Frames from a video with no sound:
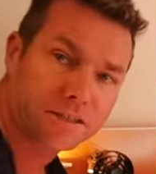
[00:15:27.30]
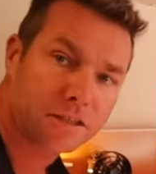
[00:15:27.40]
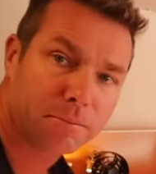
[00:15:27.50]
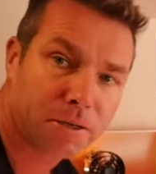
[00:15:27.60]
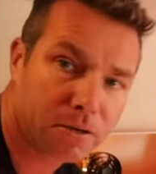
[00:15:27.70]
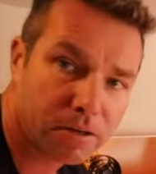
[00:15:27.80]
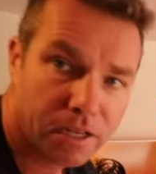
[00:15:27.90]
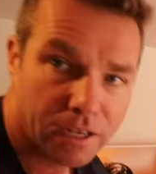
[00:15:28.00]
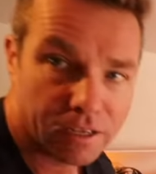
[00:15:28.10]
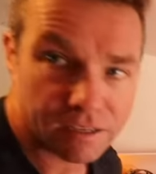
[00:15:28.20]
to the boat
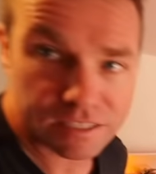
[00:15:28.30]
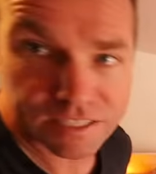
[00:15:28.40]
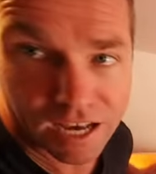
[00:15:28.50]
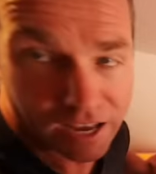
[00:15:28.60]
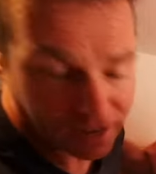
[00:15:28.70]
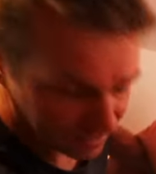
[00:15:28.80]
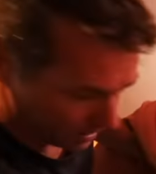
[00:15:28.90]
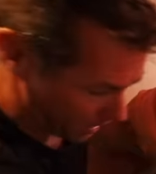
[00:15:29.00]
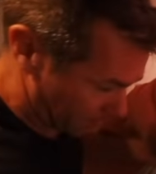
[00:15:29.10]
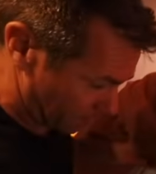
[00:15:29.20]
is that
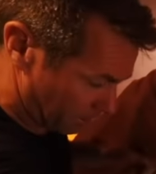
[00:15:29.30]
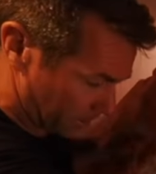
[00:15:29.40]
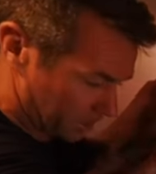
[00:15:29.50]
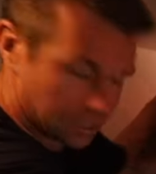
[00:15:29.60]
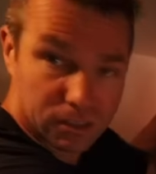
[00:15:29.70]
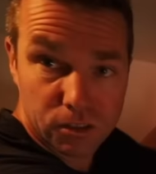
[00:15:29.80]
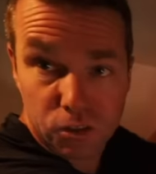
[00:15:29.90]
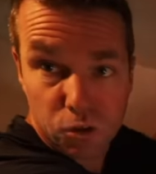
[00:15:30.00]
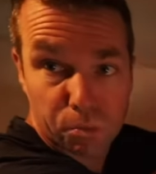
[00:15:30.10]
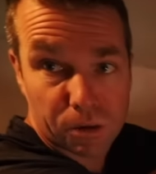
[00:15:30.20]
they are
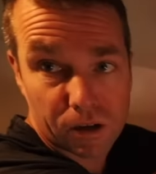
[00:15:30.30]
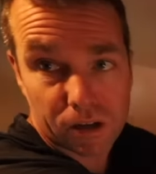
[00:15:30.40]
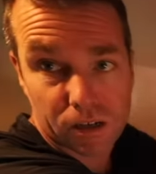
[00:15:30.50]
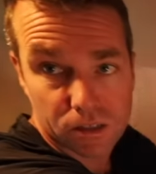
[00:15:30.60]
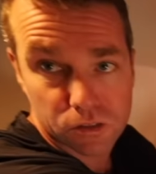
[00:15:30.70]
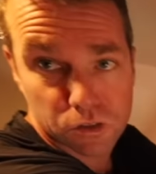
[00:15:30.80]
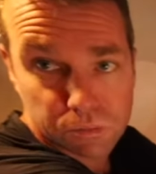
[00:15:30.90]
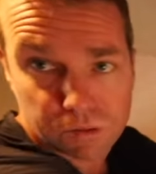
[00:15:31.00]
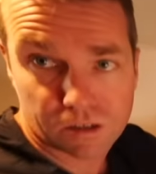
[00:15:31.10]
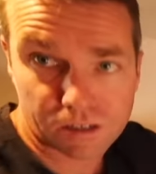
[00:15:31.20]
super,
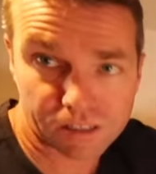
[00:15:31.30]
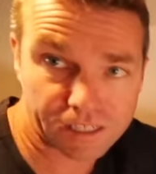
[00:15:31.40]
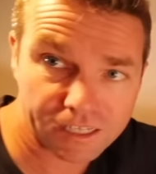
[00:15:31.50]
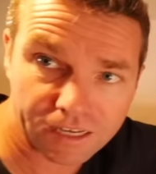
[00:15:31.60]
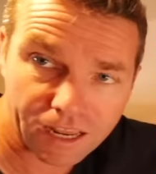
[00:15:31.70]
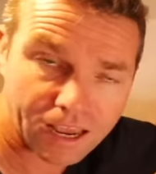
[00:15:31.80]
super clean